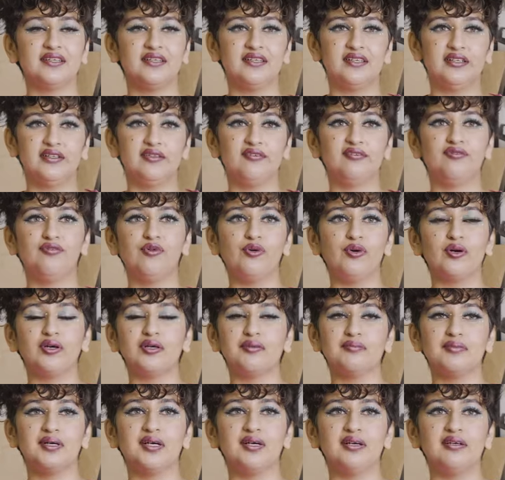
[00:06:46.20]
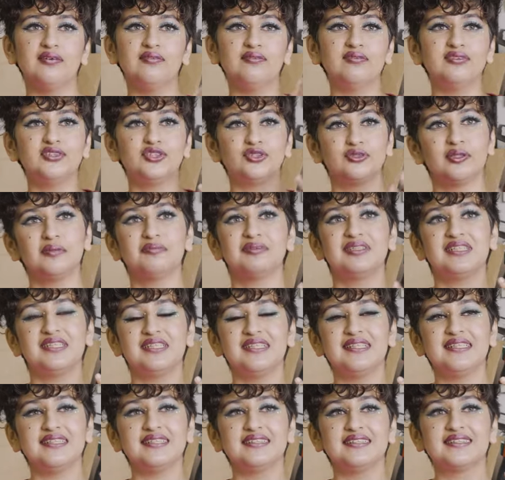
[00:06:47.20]
a form of
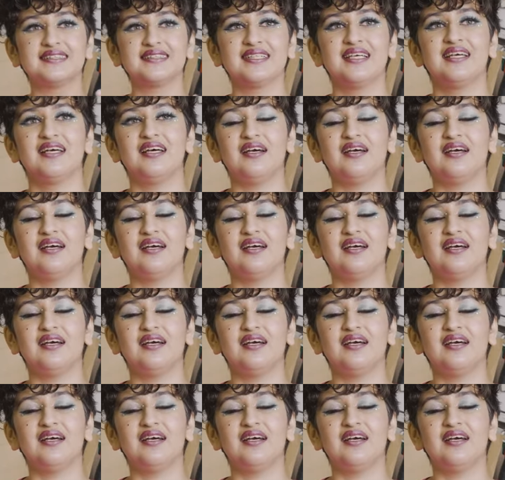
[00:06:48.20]
striptease.